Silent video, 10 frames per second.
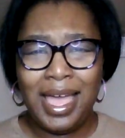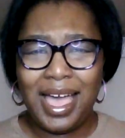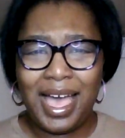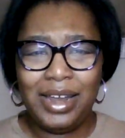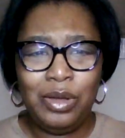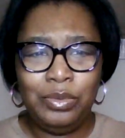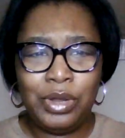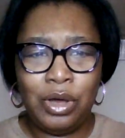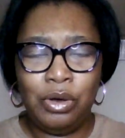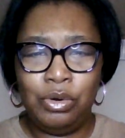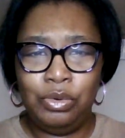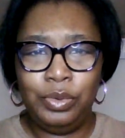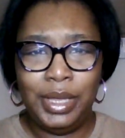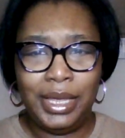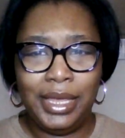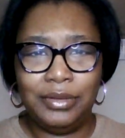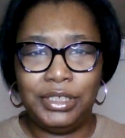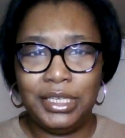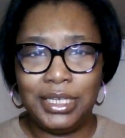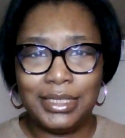I don't know if
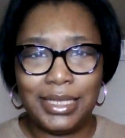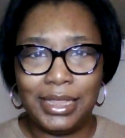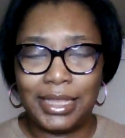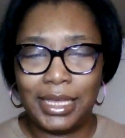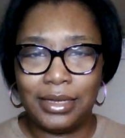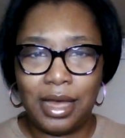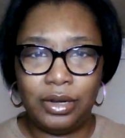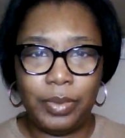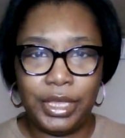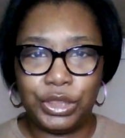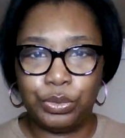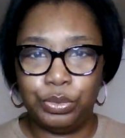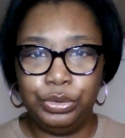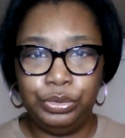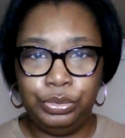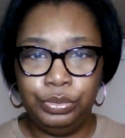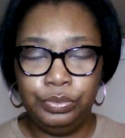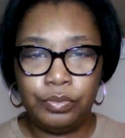she just didn't think it all the way through,